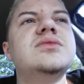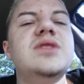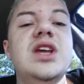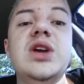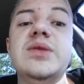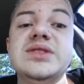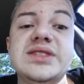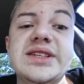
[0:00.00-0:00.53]

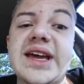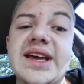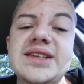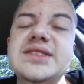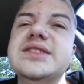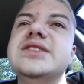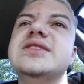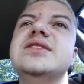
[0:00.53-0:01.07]
there was a
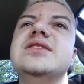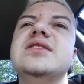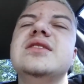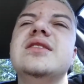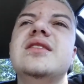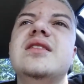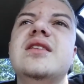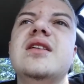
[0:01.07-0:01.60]
test.
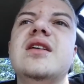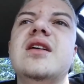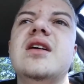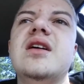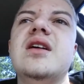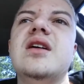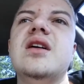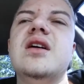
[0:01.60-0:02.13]

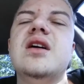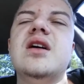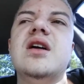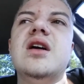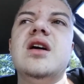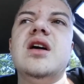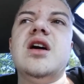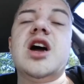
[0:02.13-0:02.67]

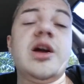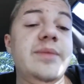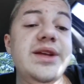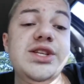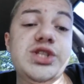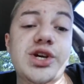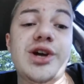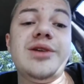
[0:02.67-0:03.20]
Uh, our
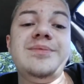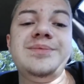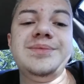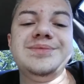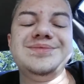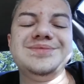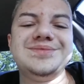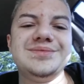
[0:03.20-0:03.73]
midterm.
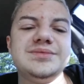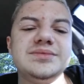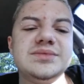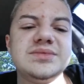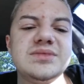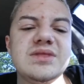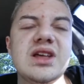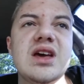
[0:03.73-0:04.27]

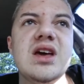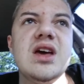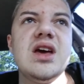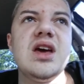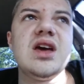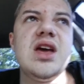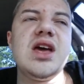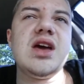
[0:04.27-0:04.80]

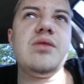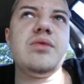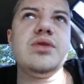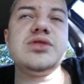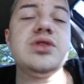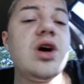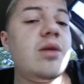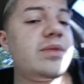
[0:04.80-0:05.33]
It
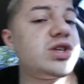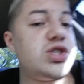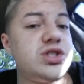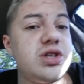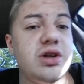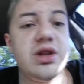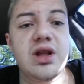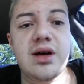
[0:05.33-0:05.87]
was not
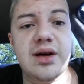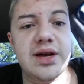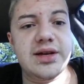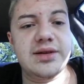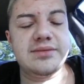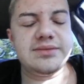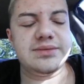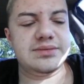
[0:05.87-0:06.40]
mentioned
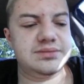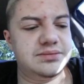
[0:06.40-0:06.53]
online